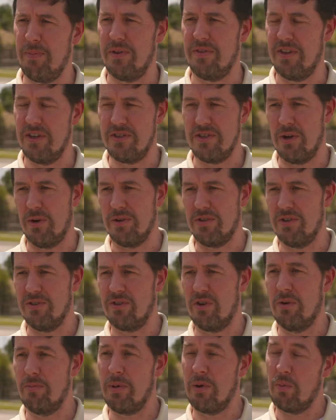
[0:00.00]
but this year it's
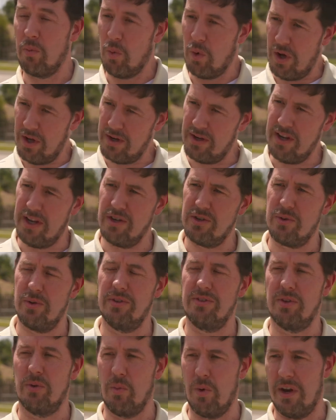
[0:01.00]
just going to be one
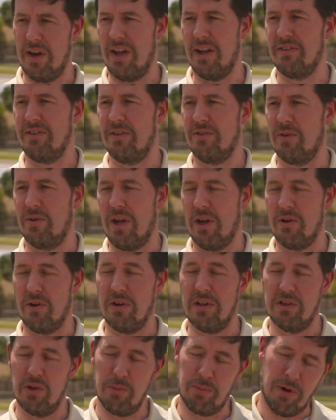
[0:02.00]
entrance and one exit, so now you're
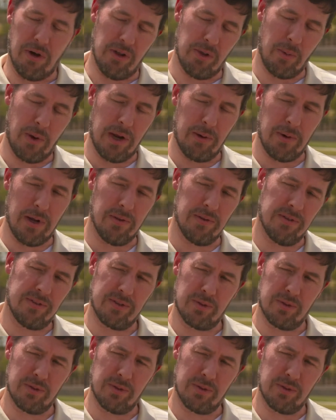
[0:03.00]
going to loop all the way around the